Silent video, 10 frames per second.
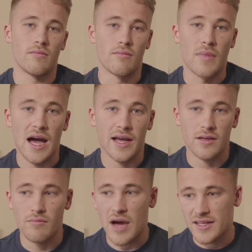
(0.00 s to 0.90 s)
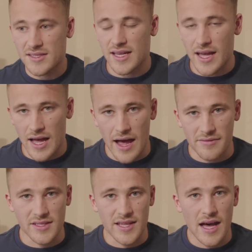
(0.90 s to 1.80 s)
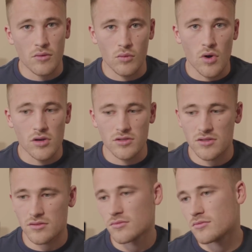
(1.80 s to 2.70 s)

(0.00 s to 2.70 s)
My mindset after that was,